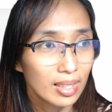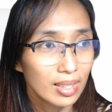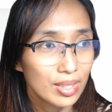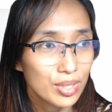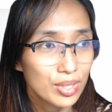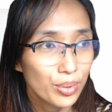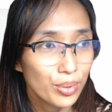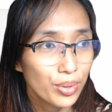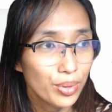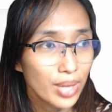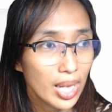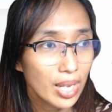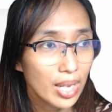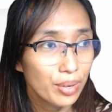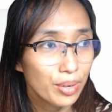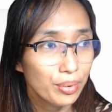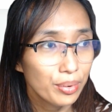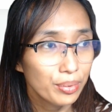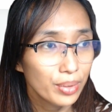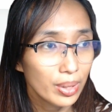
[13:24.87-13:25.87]
So thank
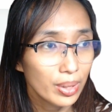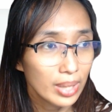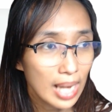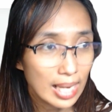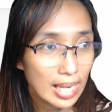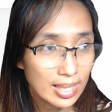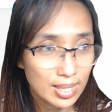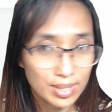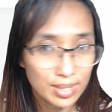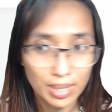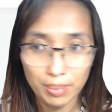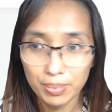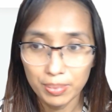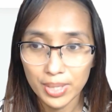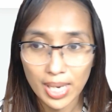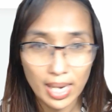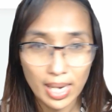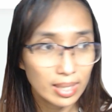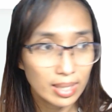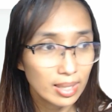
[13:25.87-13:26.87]
you. It has a
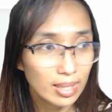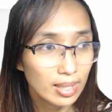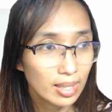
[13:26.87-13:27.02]
subject.